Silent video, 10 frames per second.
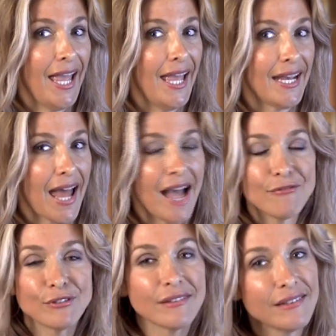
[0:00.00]
And I
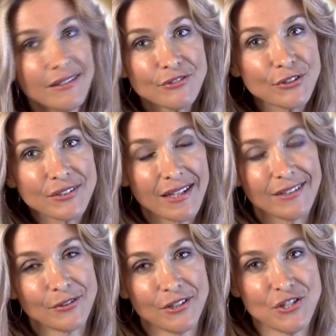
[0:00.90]
would love to
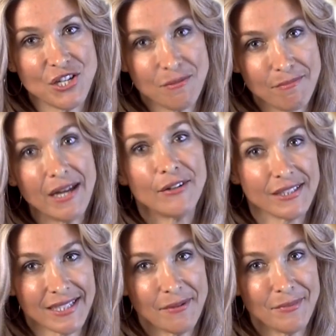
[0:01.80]
tell you that she
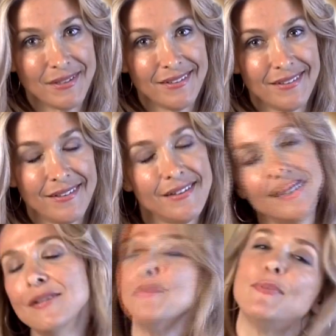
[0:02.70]
married him,
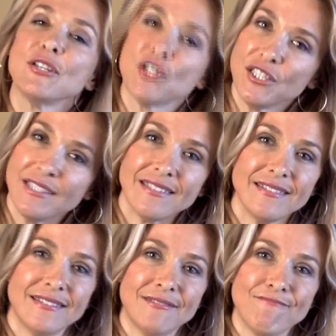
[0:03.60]
but she
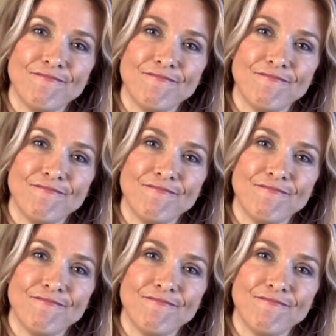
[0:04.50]
didn't.